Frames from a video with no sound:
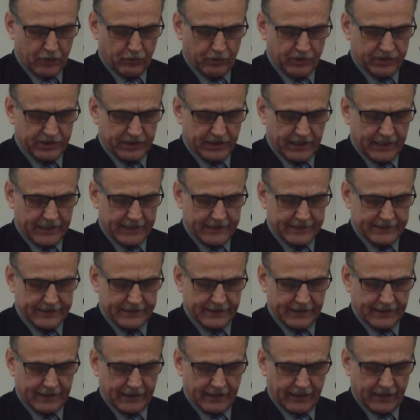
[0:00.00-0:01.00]
which
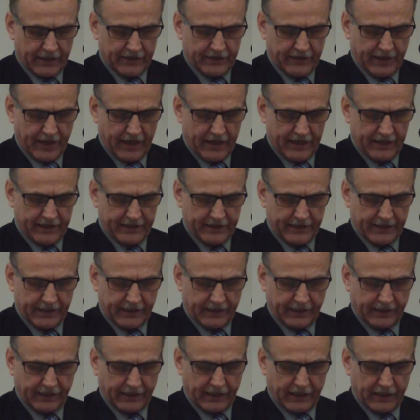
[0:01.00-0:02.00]
is in the
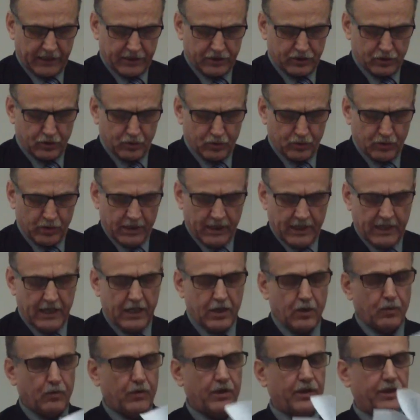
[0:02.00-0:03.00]
ethnic issue
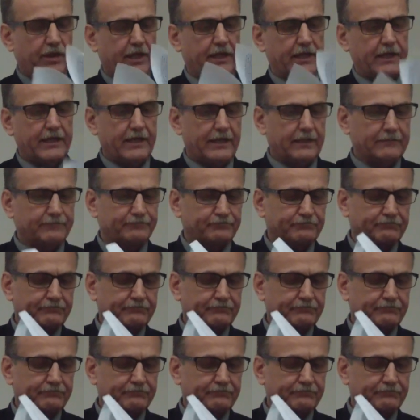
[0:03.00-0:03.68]
within